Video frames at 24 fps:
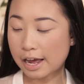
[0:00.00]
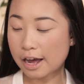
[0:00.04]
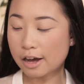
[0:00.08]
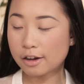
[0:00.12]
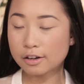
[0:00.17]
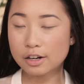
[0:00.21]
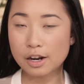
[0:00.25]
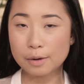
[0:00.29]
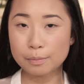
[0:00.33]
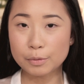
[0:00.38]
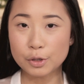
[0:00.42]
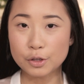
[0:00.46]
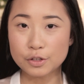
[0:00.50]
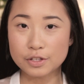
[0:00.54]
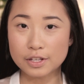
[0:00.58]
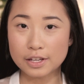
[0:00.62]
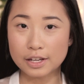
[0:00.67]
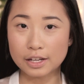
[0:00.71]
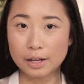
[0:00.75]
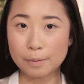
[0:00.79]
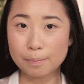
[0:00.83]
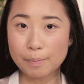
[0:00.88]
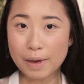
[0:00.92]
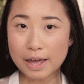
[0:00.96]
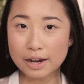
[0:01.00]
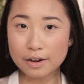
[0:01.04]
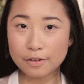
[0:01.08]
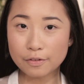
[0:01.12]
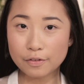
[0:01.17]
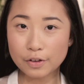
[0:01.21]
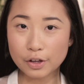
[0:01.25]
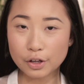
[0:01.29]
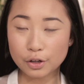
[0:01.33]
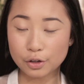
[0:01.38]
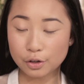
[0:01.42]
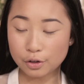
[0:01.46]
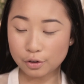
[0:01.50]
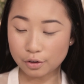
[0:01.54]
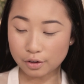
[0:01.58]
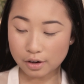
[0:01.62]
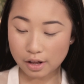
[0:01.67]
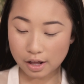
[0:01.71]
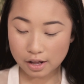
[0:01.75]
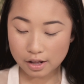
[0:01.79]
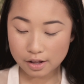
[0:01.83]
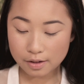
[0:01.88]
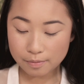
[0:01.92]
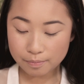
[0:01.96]
now and I'm using Benefit
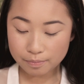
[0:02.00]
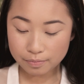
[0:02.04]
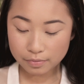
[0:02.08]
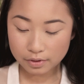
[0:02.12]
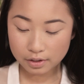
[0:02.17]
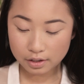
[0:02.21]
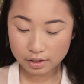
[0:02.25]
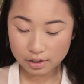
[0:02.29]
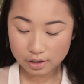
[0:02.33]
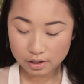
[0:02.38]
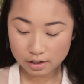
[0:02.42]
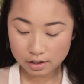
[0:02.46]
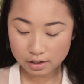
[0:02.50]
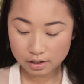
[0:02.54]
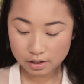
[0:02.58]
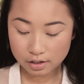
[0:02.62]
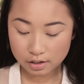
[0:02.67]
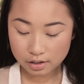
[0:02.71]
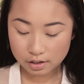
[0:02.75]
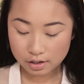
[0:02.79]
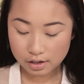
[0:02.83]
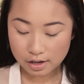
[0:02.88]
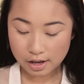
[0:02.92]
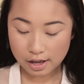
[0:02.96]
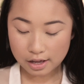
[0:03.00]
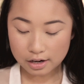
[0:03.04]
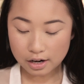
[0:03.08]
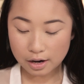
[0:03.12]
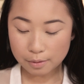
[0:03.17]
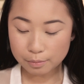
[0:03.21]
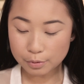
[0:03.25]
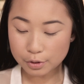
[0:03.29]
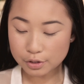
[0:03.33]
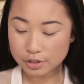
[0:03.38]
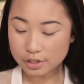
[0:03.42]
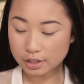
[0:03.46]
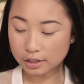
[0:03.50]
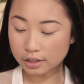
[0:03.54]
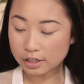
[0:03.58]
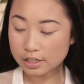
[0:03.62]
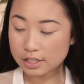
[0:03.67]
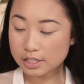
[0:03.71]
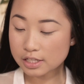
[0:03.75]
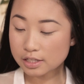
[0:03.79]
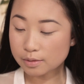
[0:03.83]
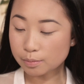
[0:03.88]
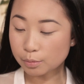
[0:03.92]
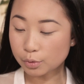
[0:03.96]
Hoola and I'm using a
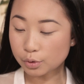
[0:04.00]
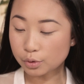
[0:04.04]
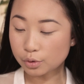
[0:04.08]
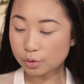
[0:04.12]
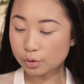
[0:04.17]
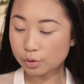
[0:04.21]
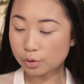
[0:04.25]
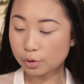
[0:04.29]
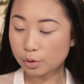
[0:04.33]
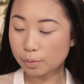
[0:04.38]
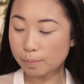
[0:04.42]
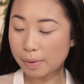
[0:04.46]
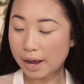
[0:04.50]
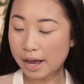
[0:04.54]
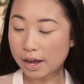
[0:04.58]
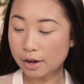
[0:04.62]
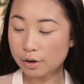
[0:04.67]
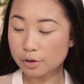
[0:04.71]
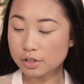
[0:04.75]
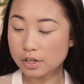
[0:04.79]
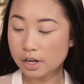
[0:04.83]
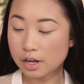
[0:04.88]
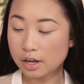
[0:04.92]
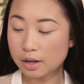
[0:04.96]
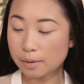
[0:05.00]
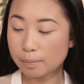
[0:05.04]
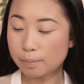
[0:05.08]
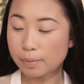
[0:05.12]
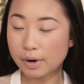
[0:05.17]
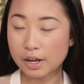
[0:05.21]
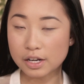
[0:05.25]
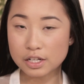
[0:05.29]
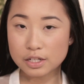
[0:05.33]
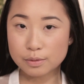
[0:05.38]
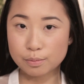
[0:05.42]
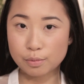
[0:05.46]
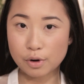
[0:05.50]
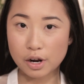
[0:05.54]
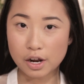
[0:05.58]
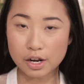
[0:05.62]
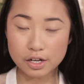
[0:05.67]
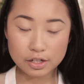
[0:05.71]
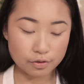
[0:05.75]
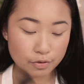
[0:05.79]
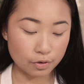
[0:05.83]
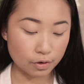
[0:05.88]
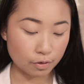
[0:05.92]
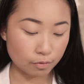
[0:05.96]
small powder blush
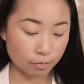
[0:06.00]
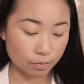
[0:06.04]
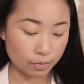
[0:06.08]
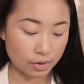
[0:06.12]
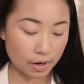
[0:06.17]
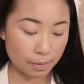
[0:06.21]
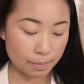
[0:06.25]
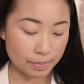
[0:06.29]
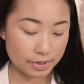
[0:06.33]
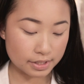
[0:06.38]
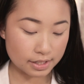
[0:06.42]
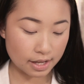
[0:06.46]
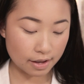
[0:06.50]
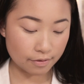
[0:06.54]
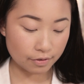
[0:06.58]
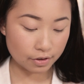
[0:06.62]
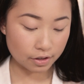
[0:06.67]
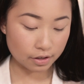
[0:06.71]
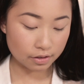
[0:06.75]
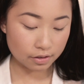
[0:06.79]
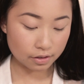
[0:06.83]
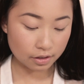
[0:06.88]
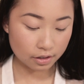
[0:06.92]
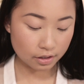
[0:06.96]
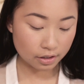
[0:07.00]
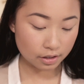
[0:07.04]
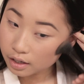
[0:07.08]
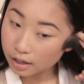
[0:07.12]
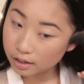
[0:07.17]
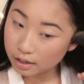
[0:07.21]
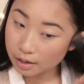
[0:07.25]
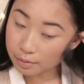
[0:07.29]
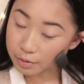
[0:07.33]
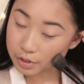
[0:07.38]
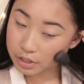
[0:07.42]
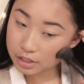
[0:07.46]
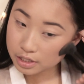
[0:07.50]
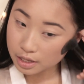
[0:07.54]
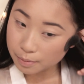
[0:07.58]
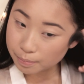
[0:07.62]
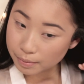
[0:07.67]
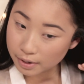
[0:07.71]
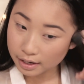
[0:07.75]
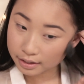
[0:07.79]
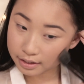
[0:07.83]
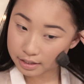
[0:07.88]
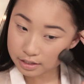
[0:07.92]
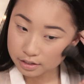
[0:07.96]
brush from number 7 and I'm just
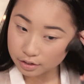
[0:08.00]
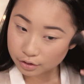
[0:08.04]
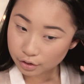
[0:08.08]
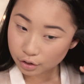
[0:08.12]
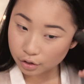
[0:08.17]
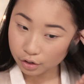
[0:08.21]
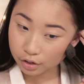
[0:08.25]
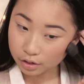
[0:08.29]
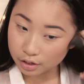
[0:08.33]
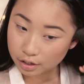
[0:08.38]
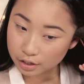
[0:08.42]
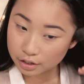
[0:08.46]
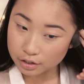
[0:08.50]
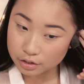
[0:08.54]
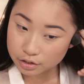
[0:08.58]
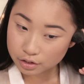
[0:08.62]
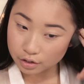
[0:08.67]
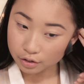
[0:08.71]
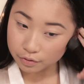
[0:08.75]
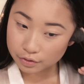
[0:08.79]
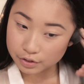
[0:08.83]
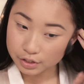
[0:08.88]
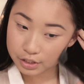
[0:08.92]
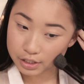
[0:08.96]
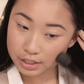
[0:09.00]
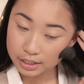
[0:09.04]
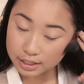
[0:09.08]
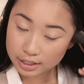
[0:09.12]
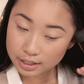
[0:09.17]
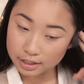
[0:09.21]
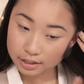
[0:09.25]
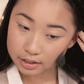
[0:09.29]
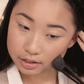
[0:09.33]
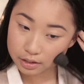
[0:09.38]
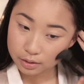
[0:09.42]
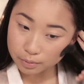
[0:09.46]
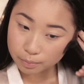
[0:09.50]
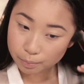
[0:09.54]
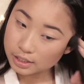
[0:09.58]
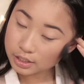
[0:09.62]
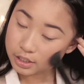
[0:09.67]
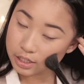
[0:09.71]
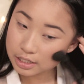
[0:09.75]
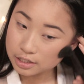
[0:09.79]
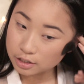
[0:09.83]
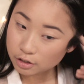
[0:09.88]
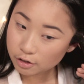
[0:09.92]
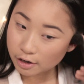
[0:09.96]
applying this in the hollows of the cheeks. This
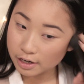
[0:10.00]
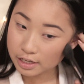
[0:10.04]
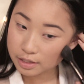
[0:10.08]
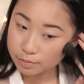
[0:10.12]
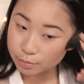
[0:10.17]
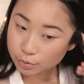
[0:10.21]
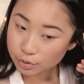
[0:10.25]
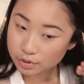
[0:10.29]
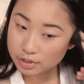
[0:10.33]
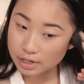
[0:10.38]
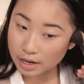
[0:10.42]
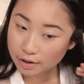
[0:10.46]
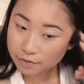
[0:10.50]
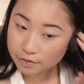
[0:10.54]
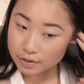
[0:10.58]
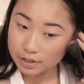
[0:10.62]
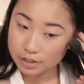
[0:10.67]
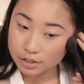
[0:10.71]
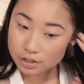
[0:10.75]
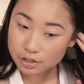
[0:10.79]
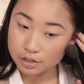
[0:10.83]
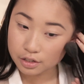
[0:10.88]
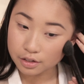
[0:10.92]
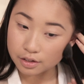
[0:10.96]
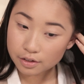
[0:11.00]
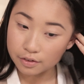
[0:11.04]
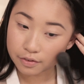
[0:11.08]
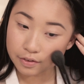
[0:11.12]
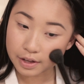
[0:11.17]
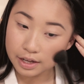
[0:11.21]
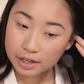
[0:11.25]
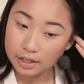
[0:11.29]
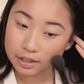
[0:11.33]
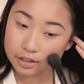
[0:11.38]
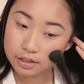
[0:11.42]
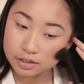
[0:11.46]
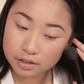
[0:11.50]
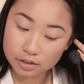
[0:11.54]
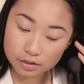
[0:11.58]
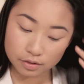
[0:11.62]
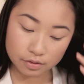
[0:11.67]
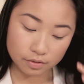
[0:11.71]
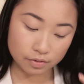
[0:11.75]
just creates more definition to the face.